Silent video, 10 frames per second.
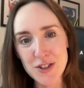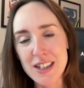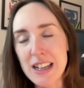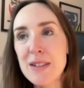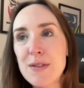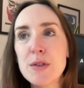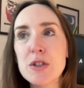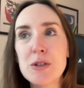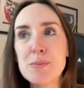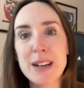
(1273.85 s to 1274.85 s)
And even if you
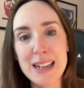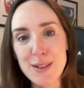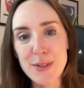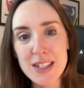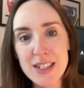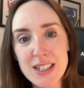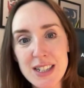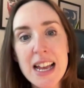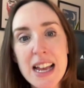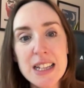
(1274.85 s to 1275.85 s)
don't believe it,
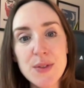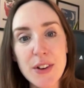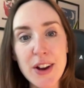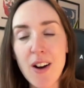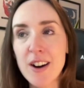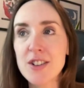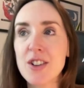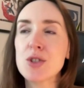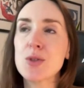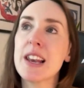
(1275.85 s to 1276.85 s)
it's very hard not
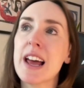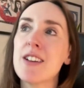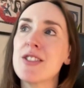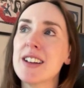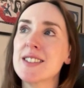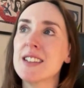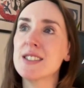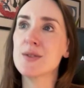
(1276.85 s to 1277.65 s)
to allow that sense of